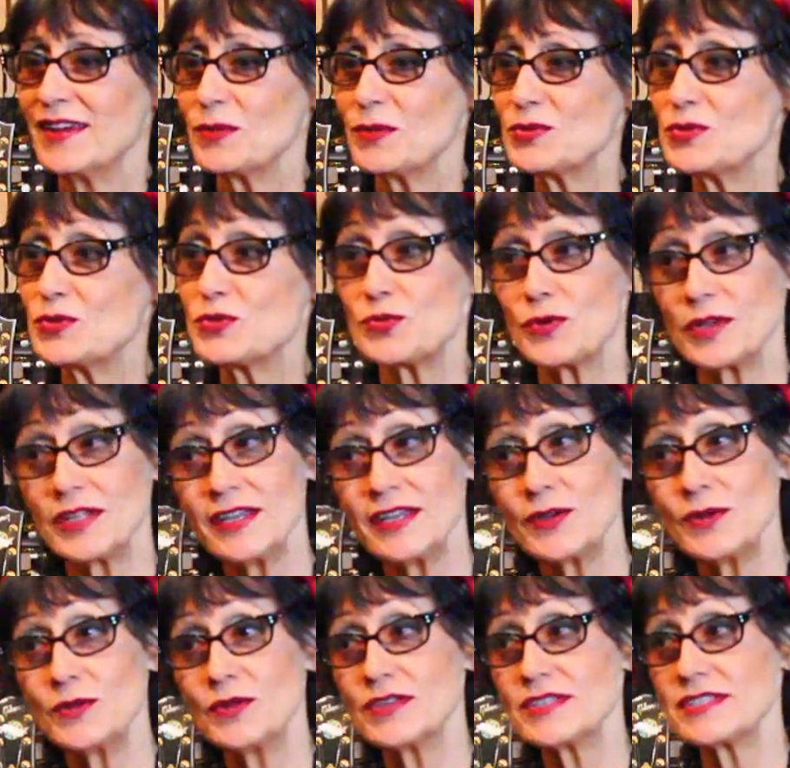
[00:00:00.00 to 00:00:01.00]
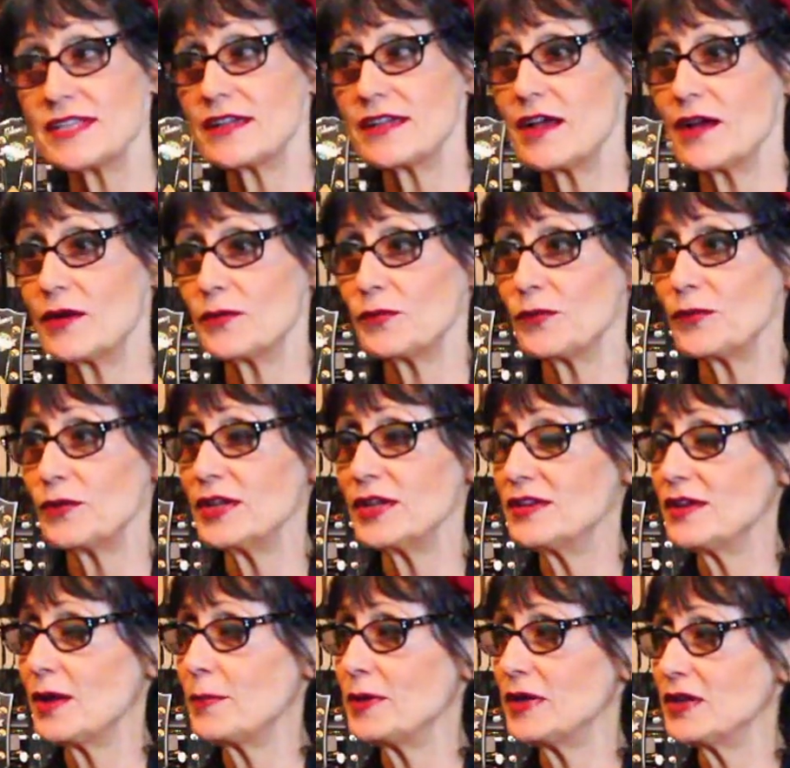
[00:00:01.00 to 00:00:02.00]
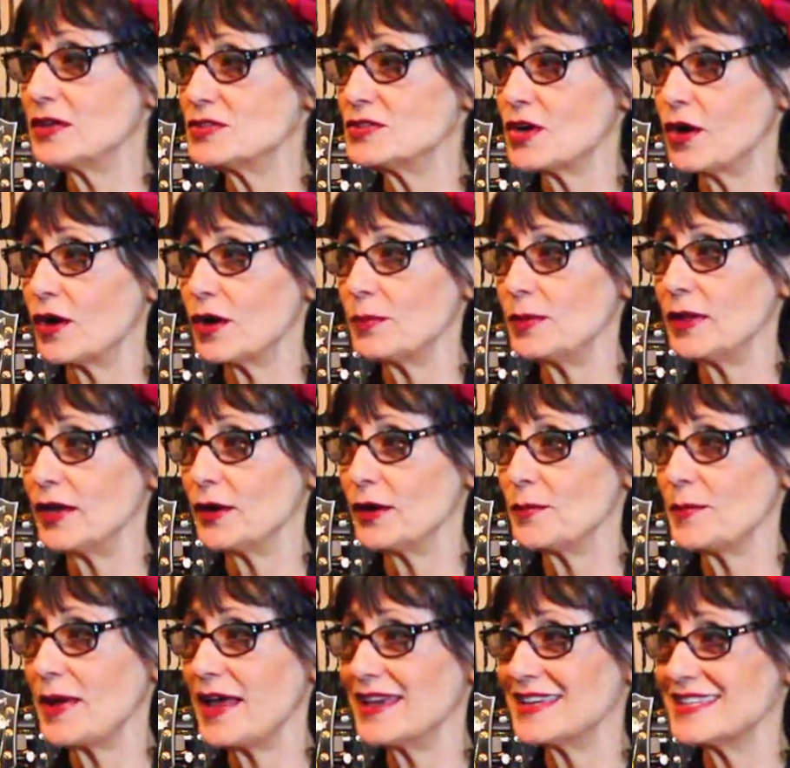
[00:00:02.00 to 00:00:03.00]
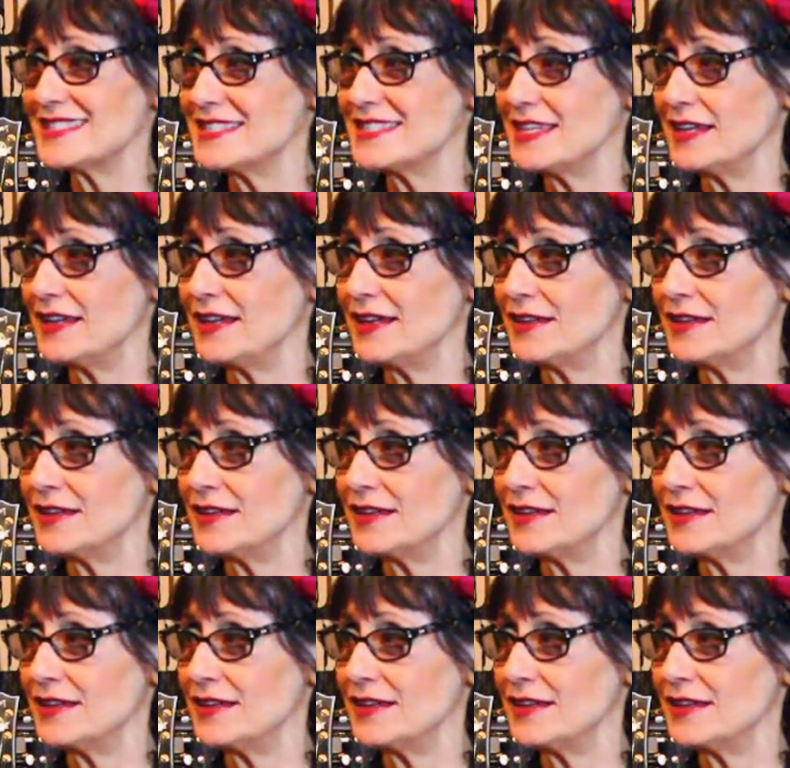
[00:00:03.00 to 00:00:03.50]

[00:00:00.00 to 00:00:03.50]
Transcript: which is really cool because I got written up in Guitar Player Magazine